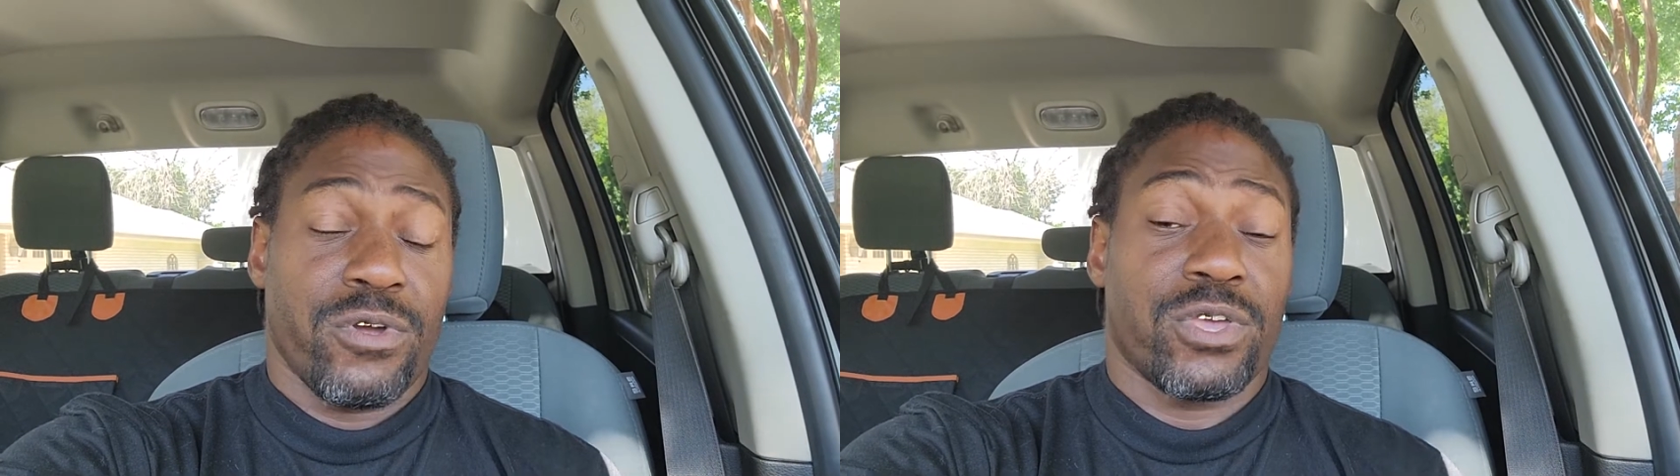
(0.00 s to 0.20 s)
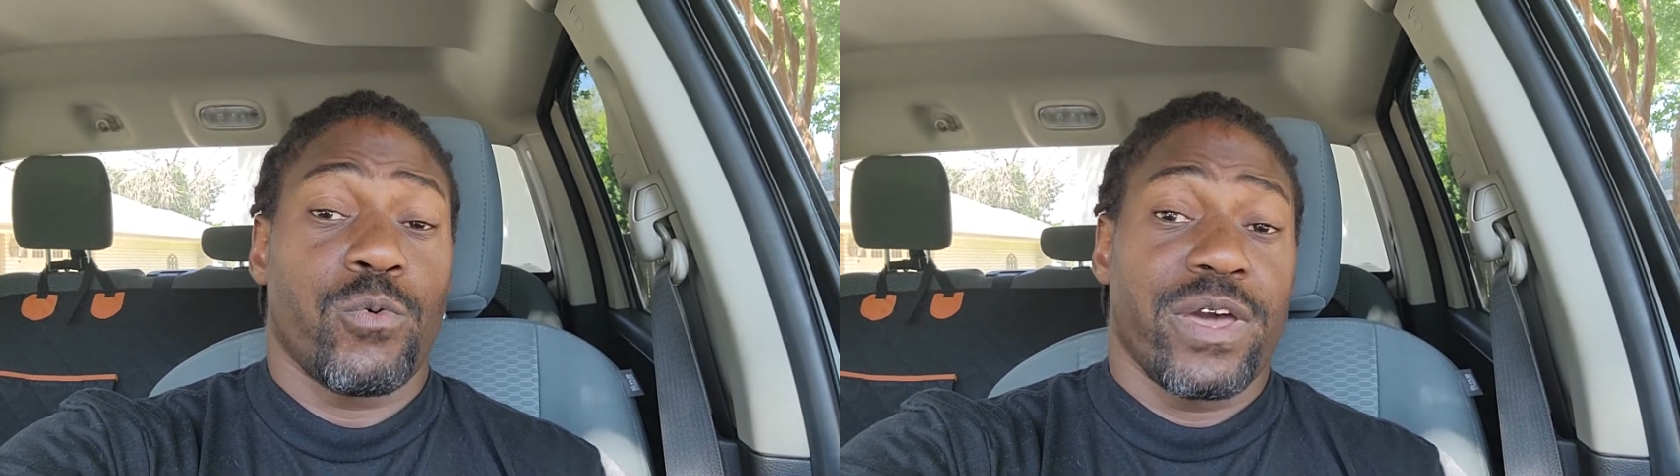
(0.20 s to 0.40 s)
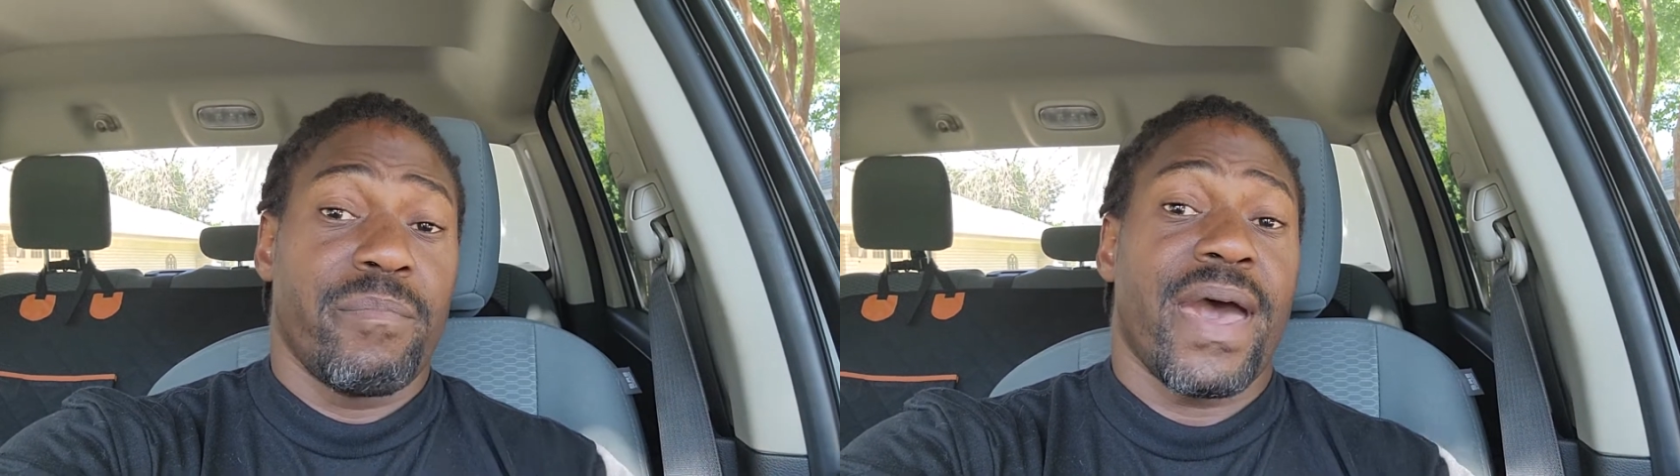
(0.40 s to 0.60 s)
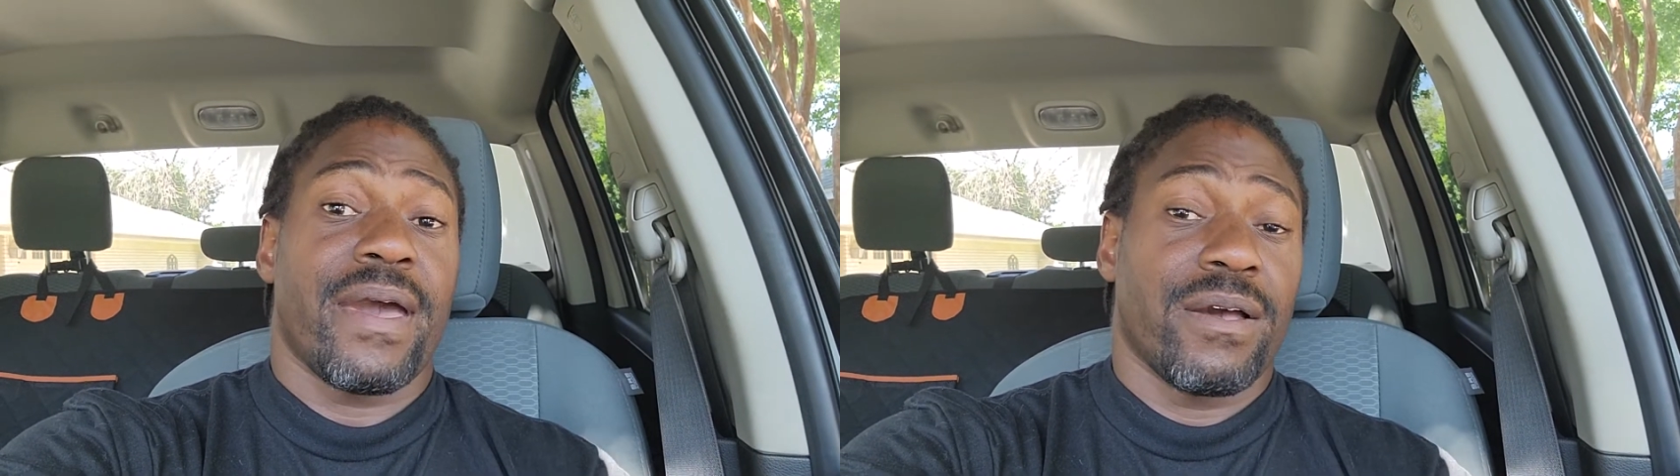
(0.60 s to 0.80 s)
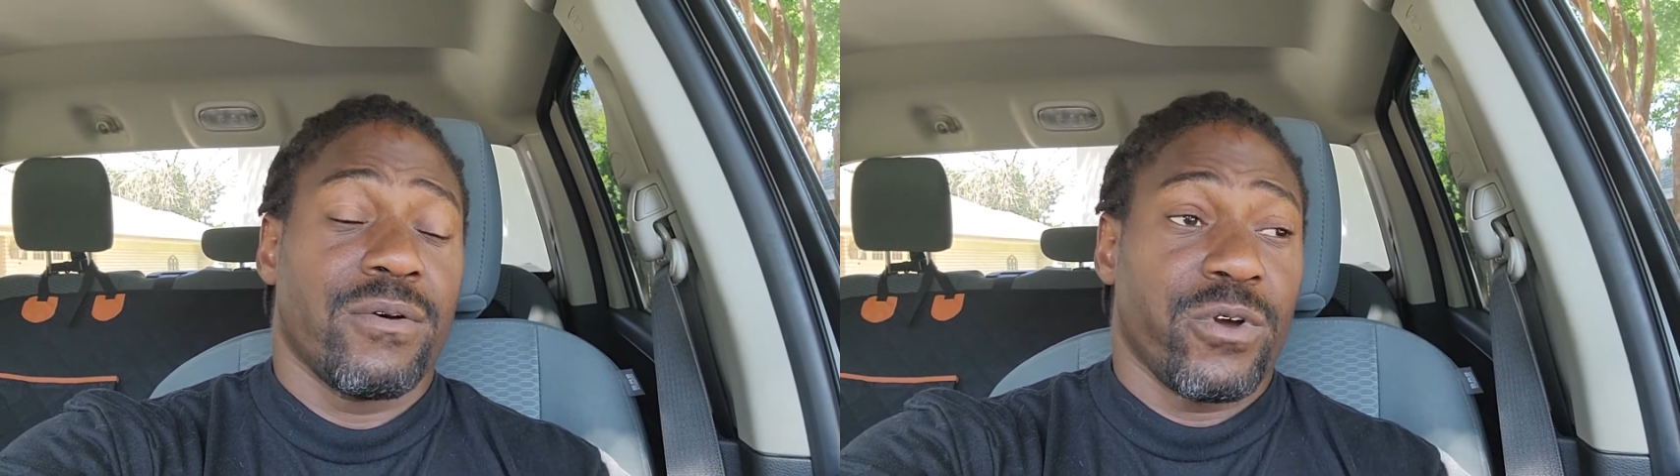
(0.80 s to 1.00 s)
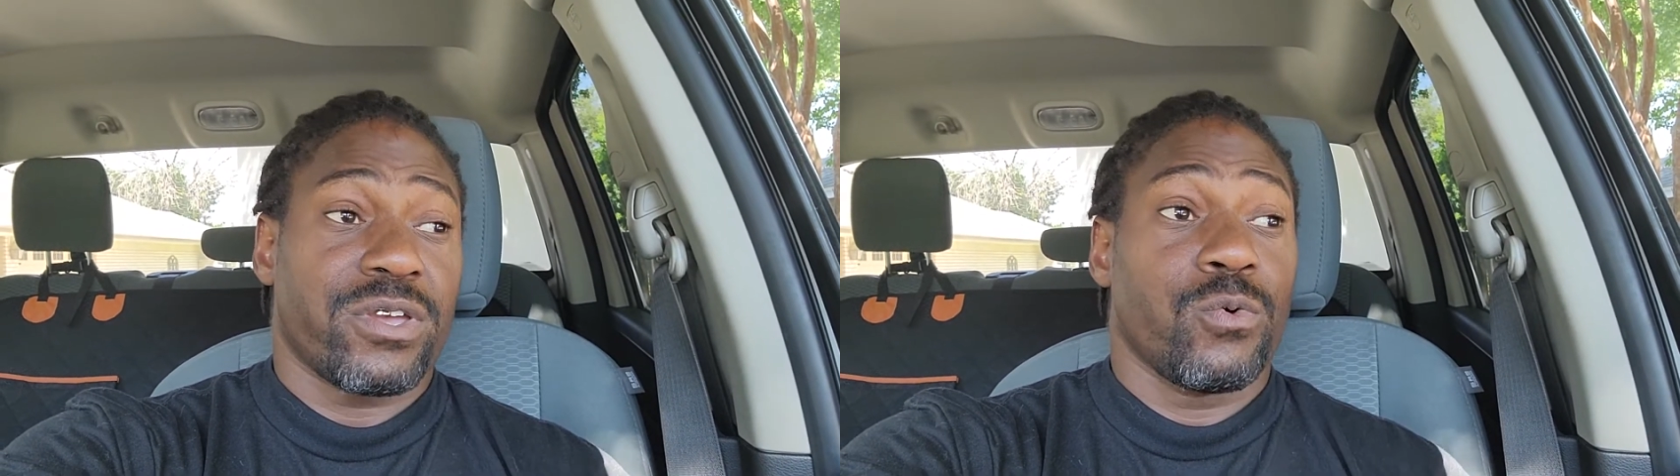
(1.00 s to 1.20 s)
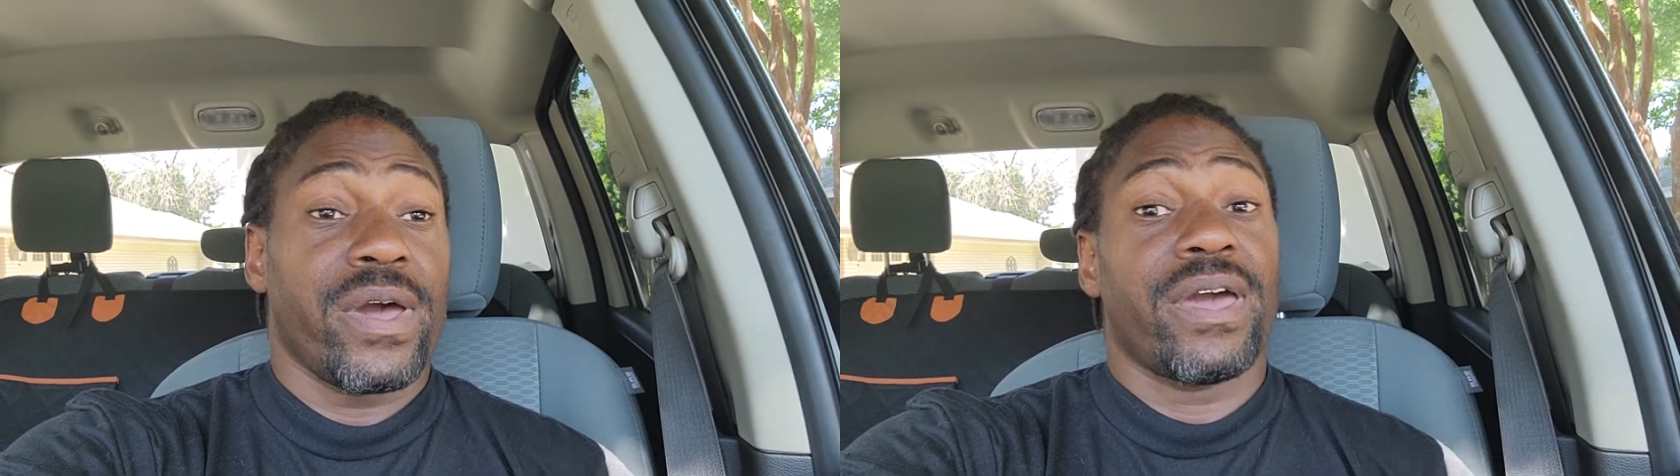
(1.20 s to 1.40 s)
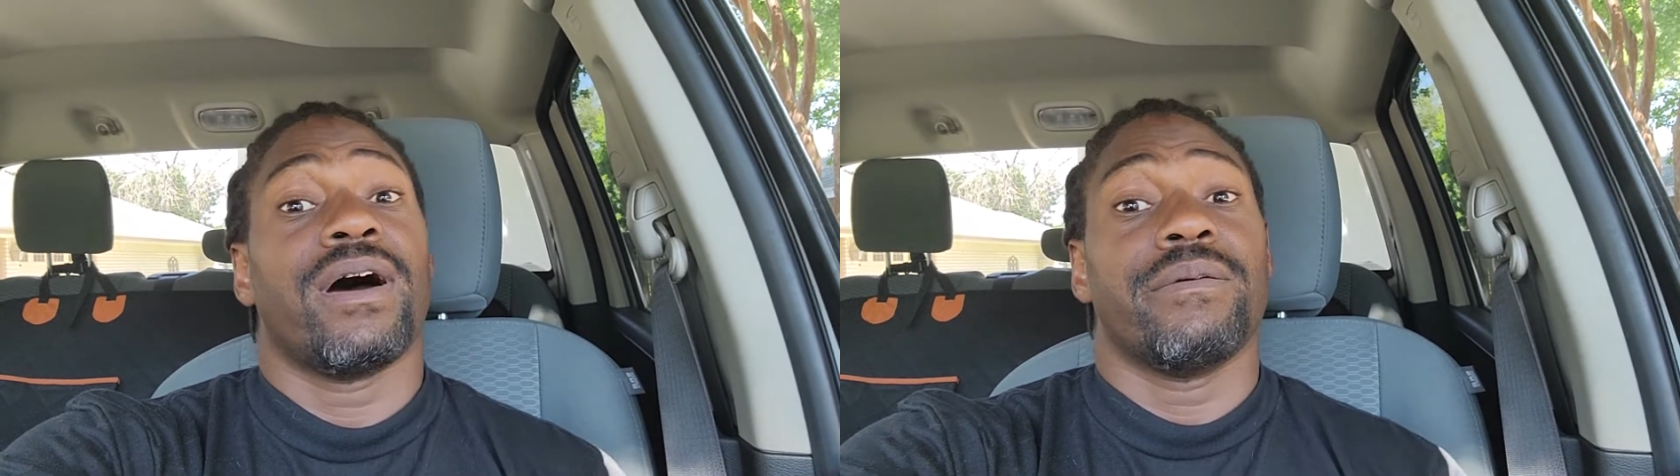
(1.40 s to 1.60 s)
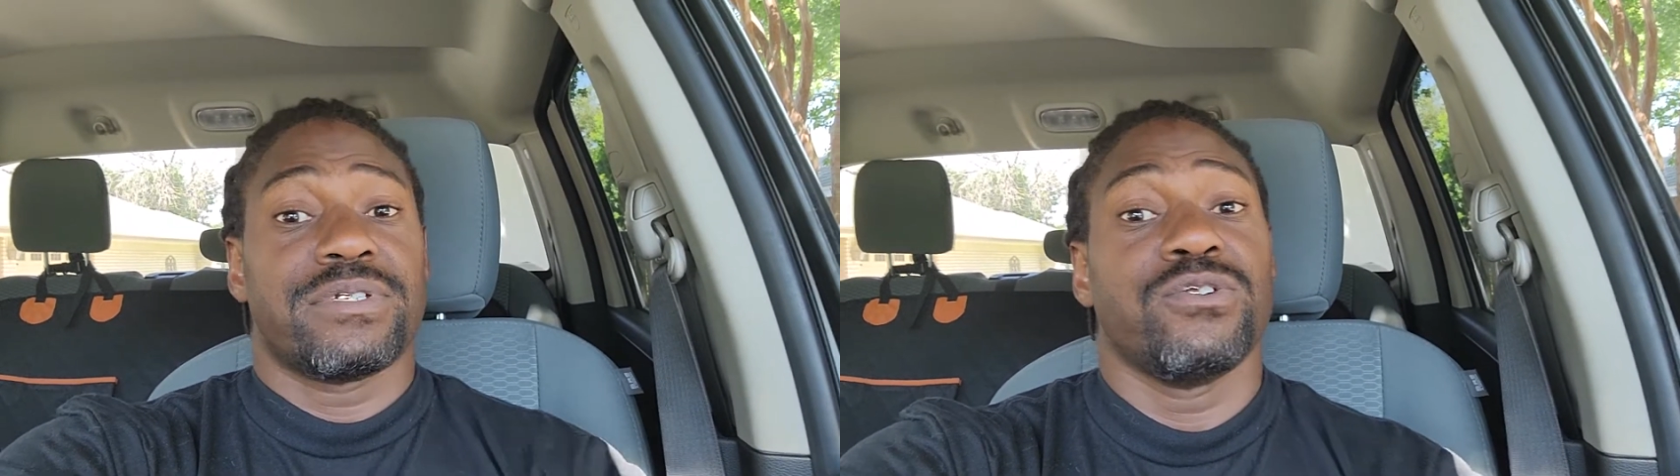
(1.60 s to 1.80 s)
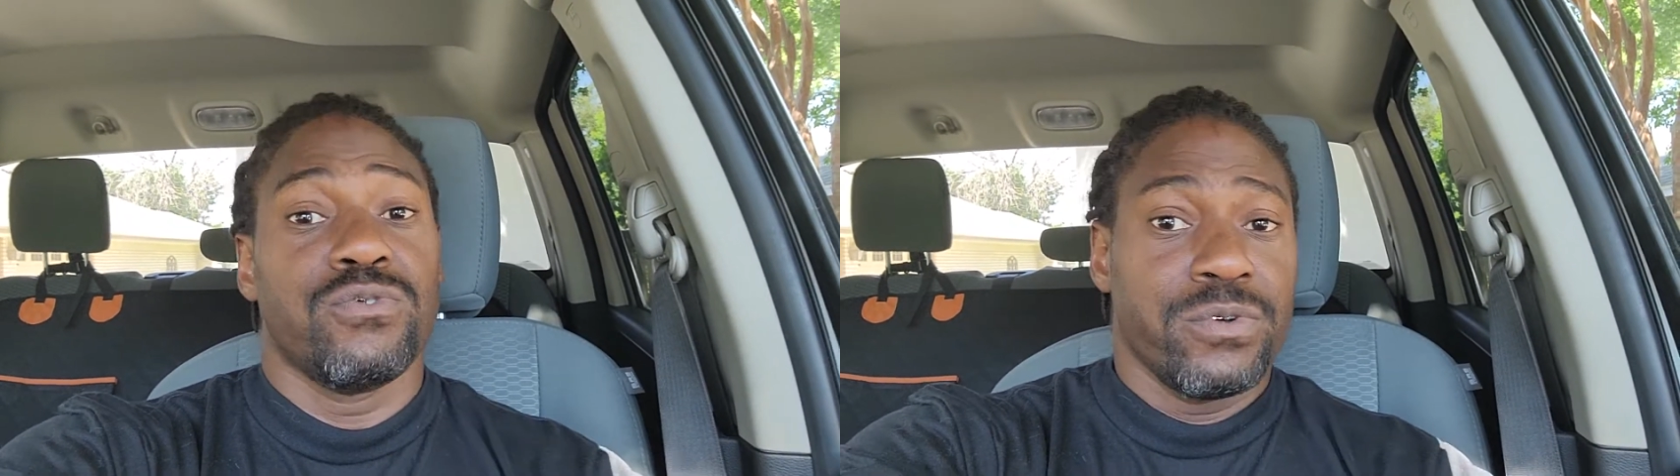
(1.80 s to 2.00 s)
work your way up
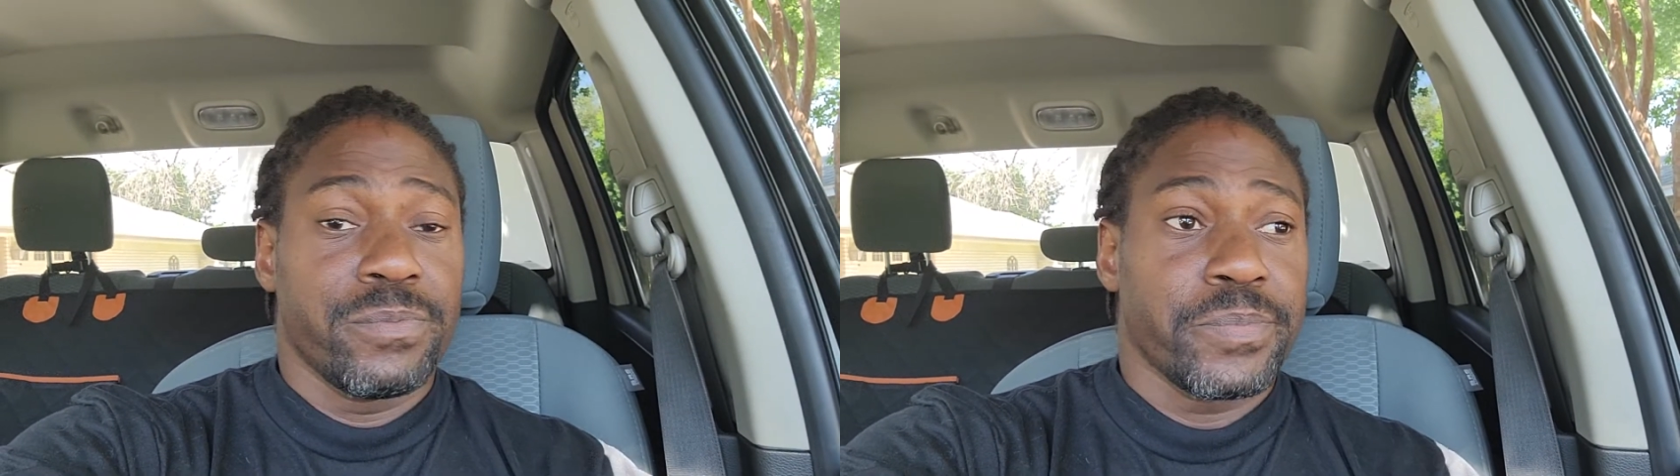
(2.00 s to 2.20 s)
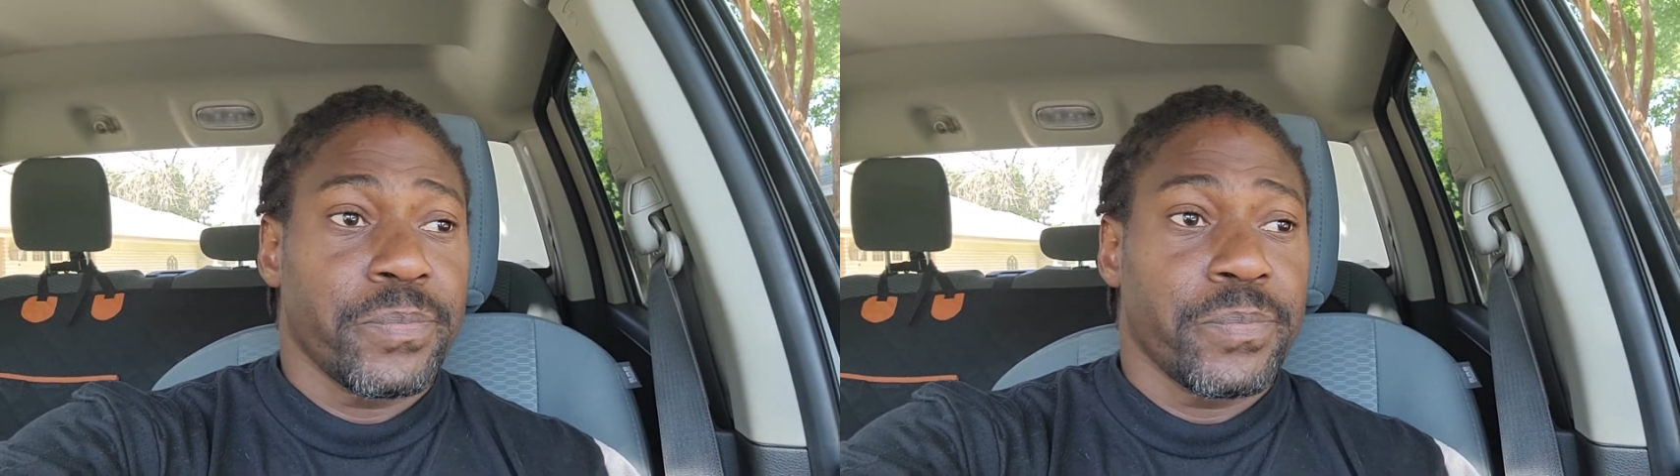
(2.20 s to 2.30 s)
to